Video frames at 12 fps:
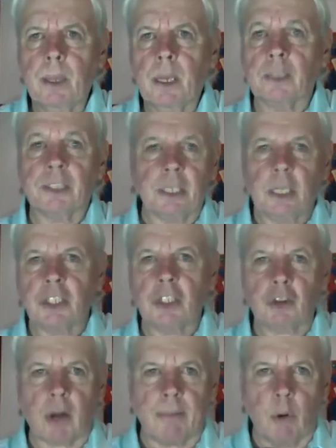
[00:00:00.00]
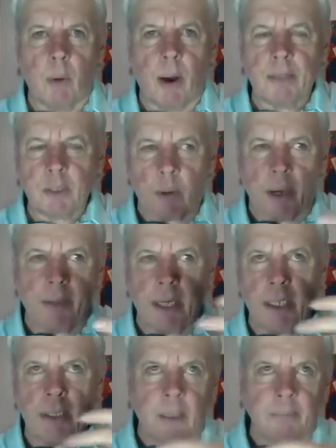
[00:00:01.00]
because it doesn't travel well. That's why they
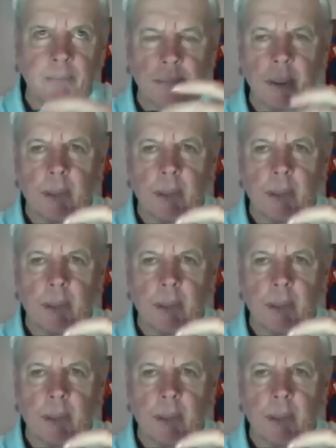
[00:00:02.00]
need the